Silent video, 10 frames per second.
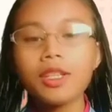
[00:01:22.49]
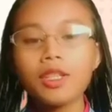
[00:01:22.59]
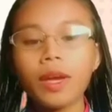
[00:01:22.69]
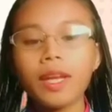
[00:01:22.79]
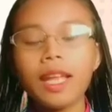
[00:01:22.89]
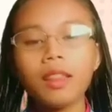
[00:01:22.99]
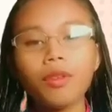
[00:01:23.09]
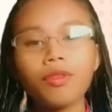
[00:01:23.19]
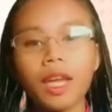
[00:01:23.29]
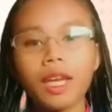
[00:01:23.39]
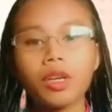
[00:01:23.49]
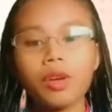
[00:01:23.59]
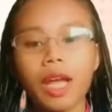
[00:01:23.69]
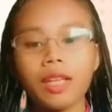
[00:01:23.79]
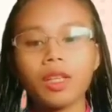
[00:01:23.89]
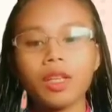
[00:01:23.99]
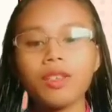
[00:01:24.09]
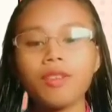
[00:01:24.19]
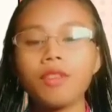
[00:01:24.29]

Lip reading: to identify the creators of